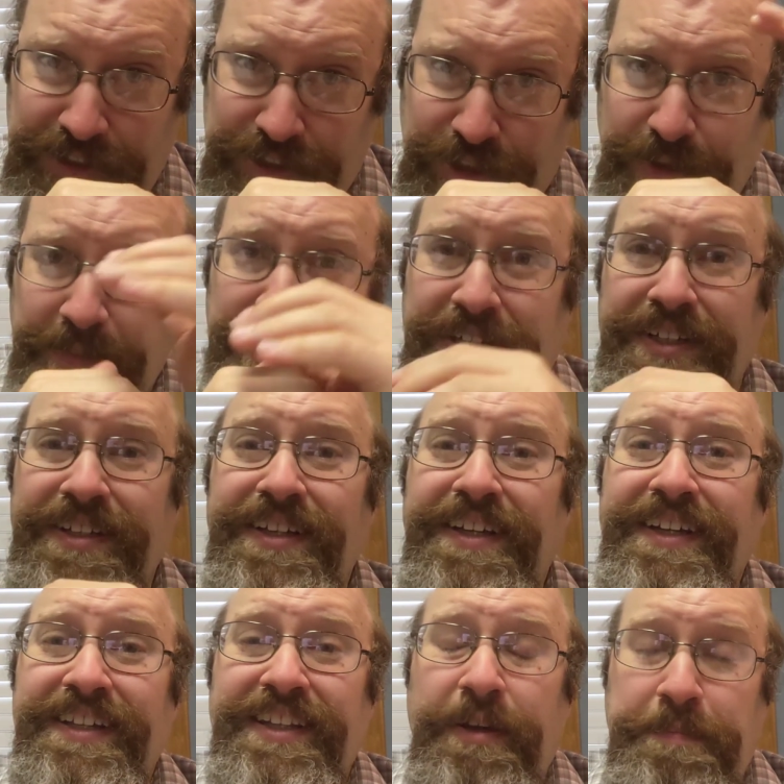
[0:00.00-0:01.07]
sermon
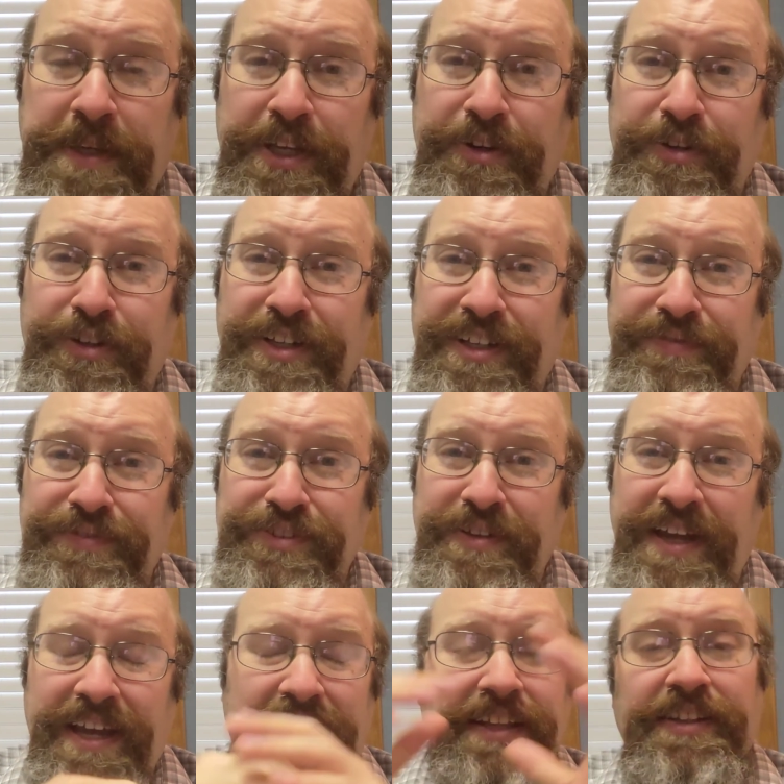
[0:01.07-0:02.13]
that Peter
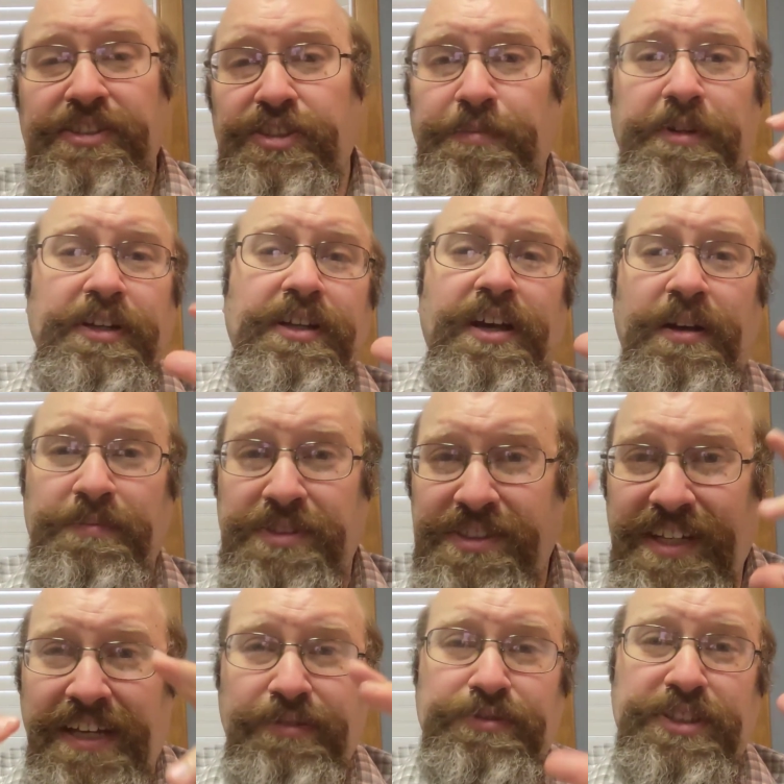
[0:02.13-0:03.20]
gives. And the sermon comes
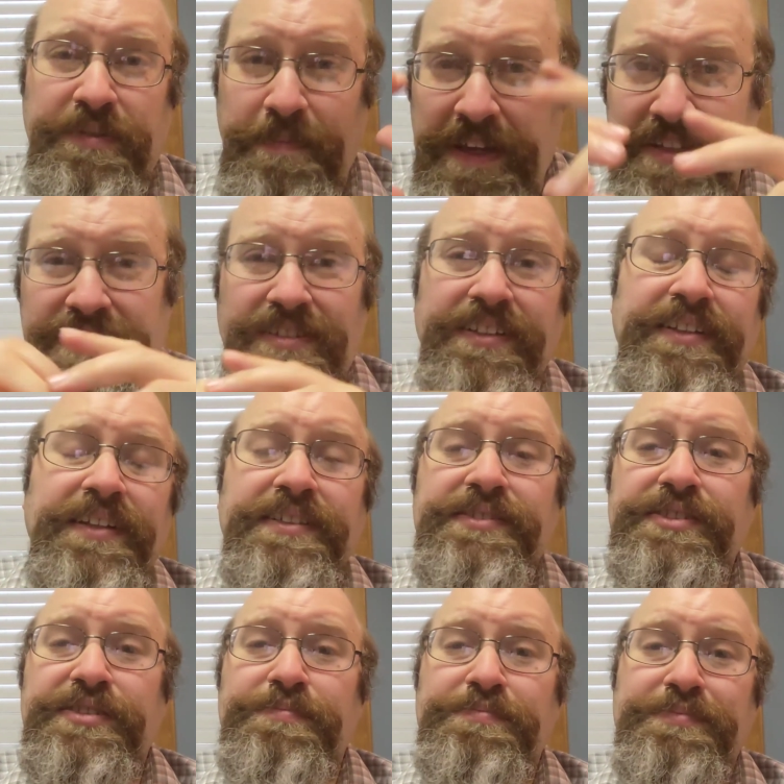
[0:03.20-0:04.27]
down to basically
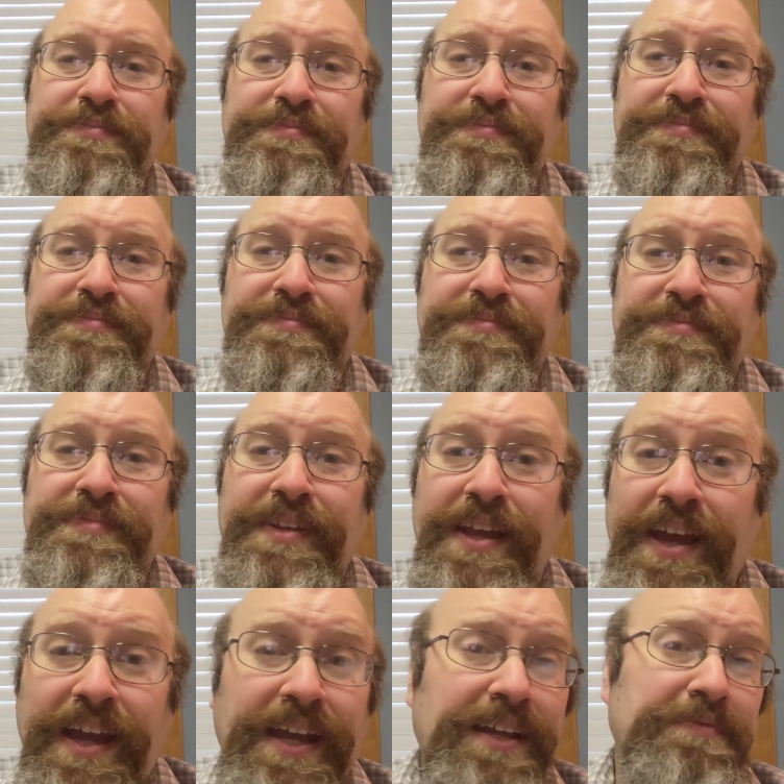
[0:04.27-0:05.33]
this.
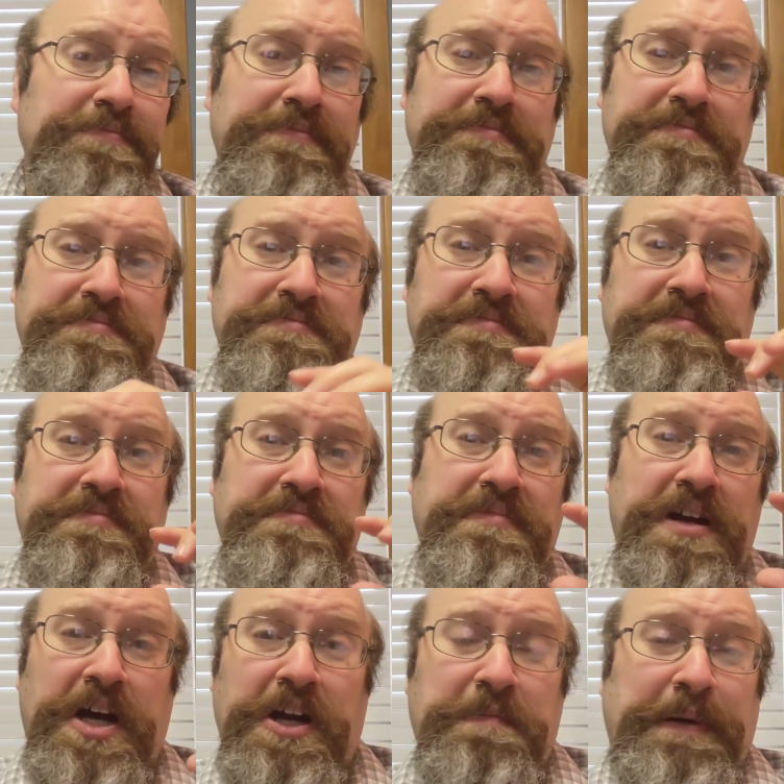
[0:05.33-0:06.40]
Hey,
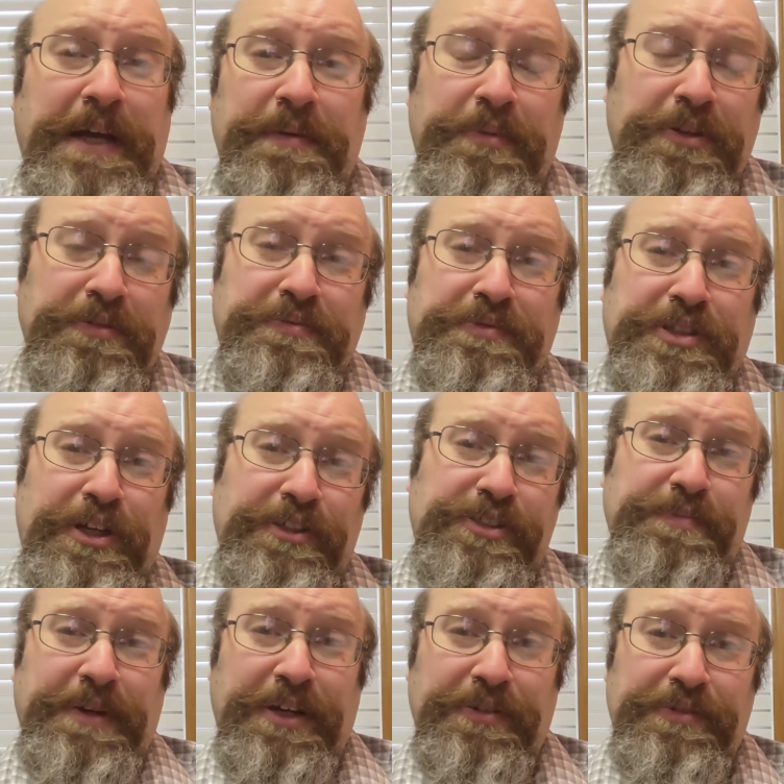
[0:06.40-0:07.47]
our Bible
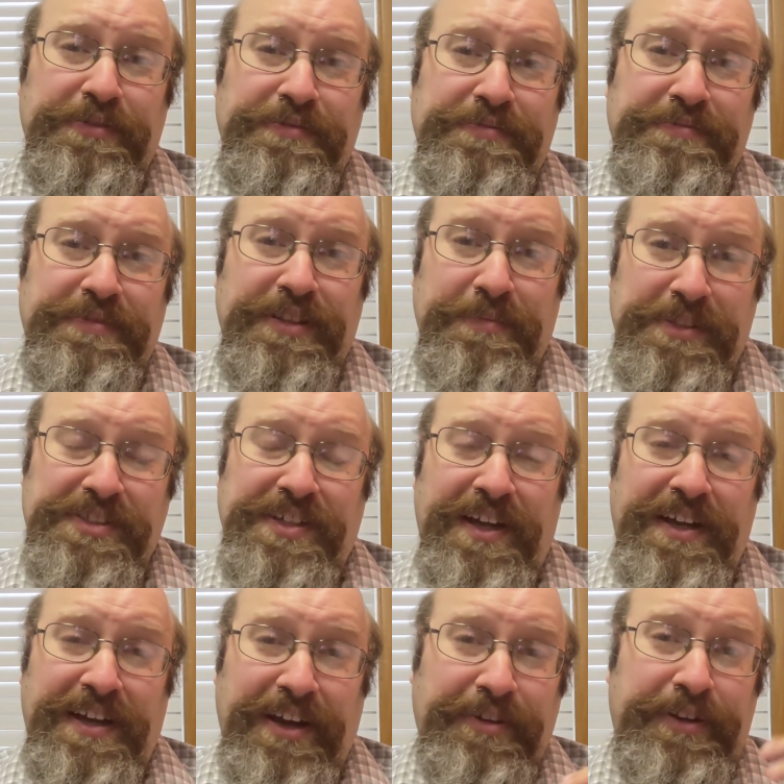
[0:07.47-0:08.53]
talks about the
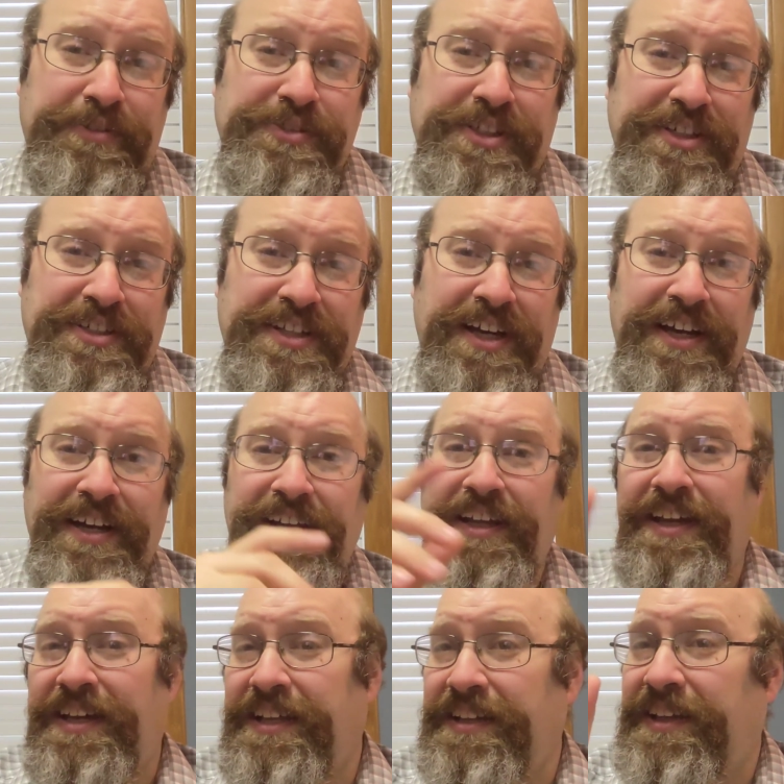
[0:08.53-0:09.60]
Messiah, how he was going to die,
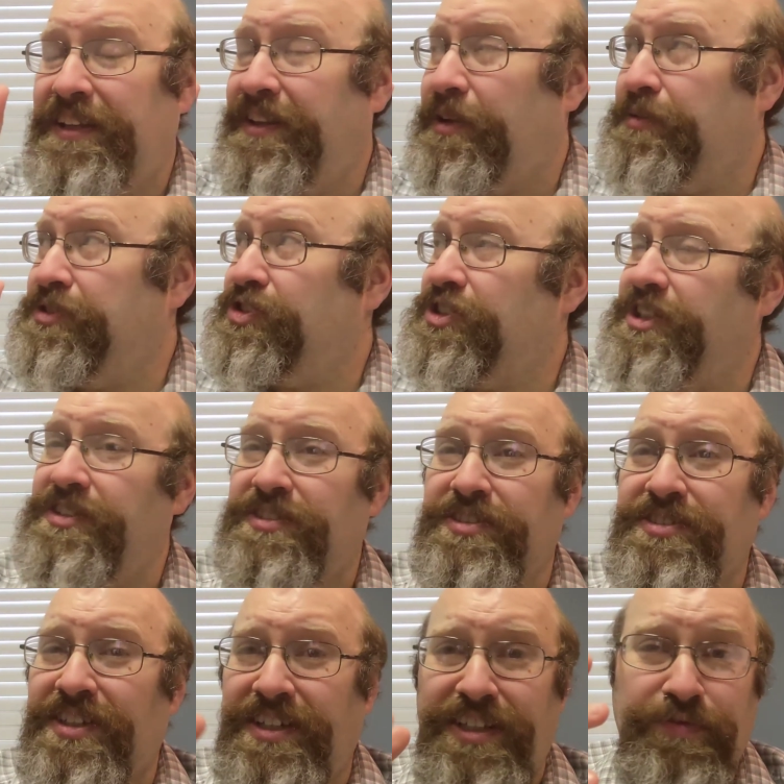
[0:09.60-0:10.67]
and then there was
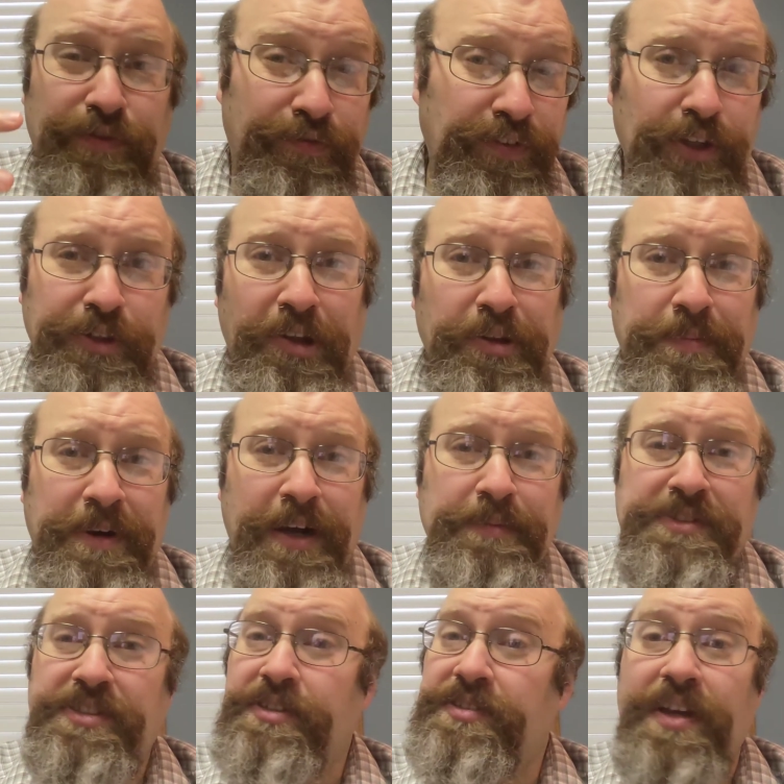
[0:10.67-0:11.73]
Jesus, and he fulfilled all the
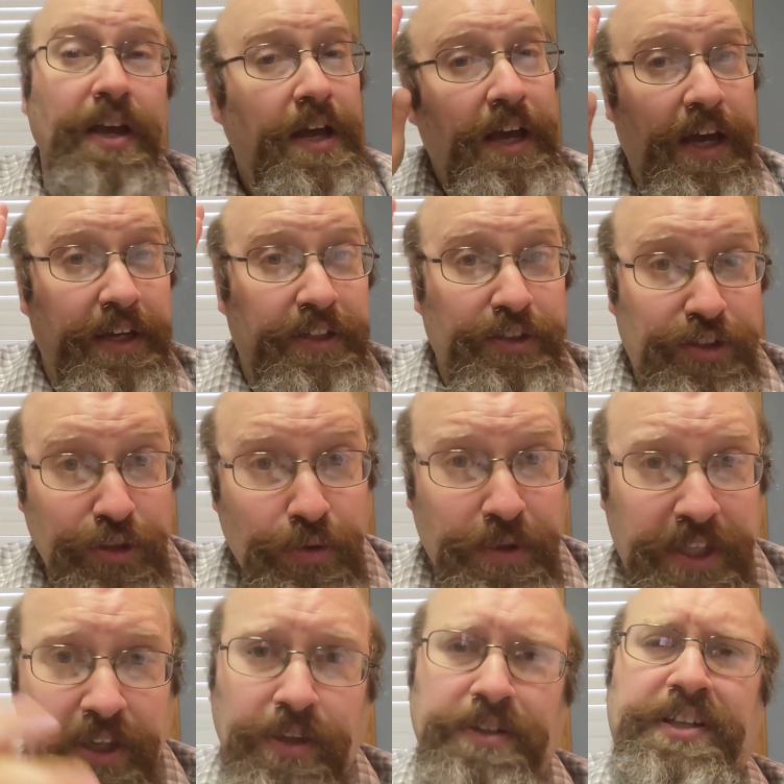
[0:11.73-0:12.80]
promises, and you
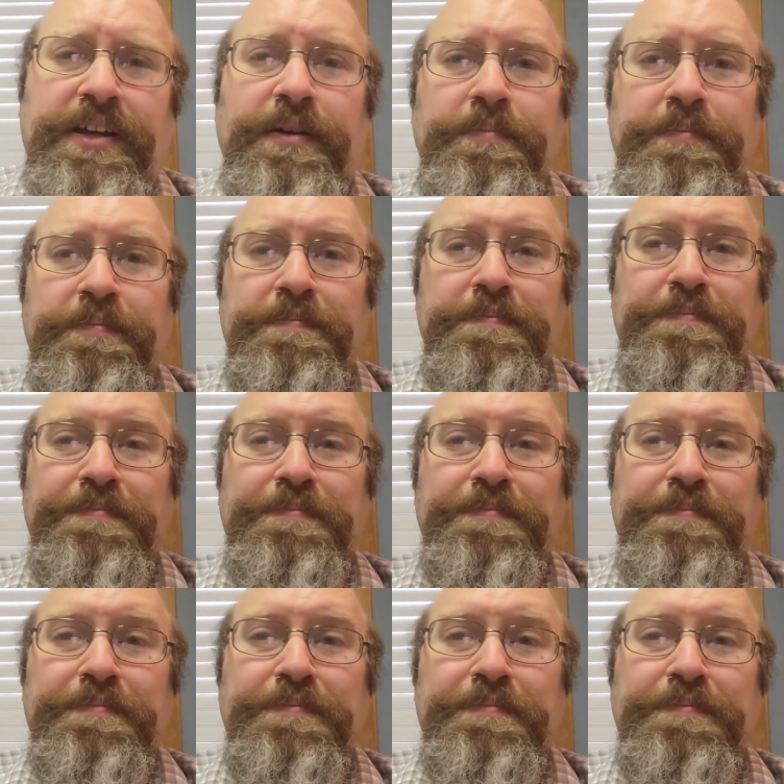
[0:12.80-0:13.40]
killed him,